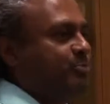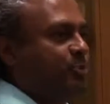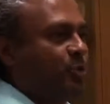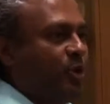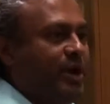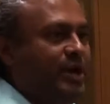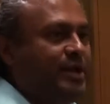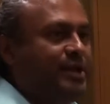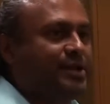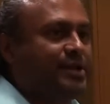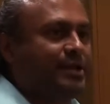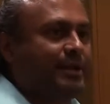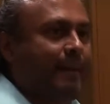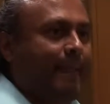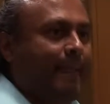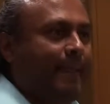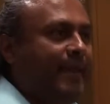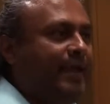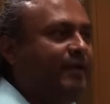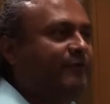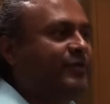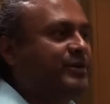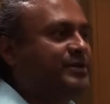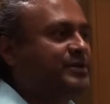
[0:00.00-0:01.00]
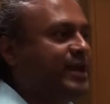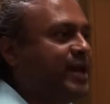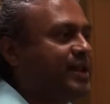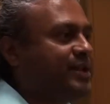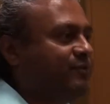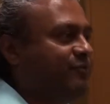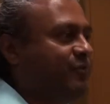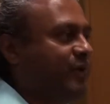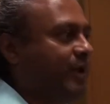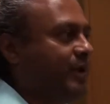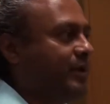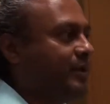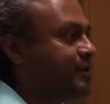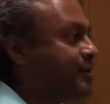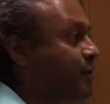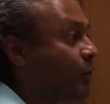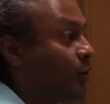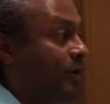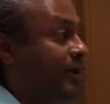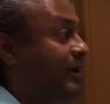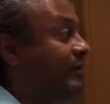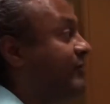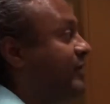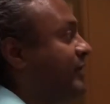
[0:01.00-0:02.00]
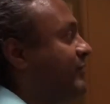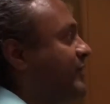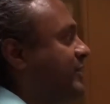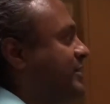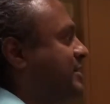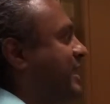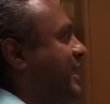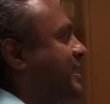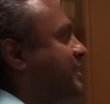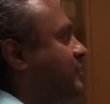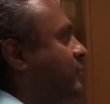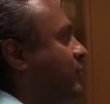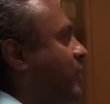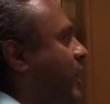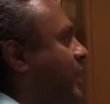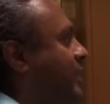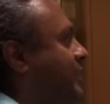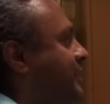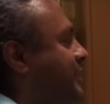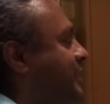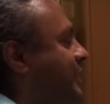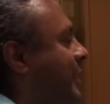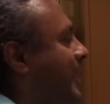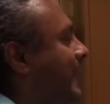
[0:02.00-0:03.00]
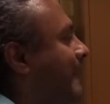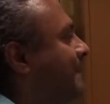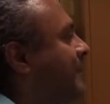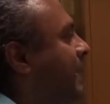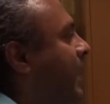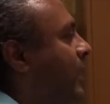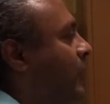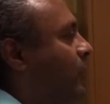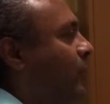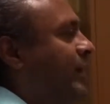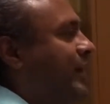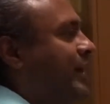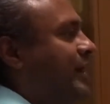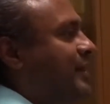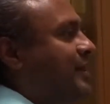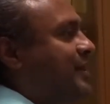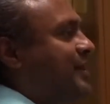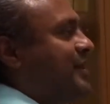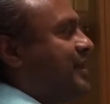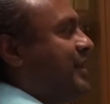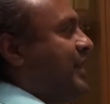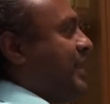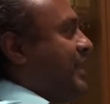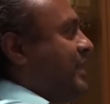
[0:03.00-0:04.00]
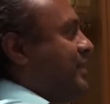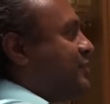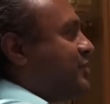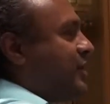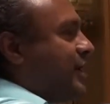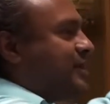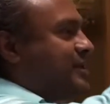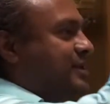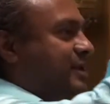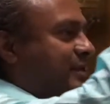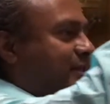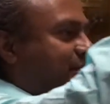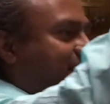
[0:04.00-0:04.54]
breaks, if a test fails, or even if a test runs, we can see just in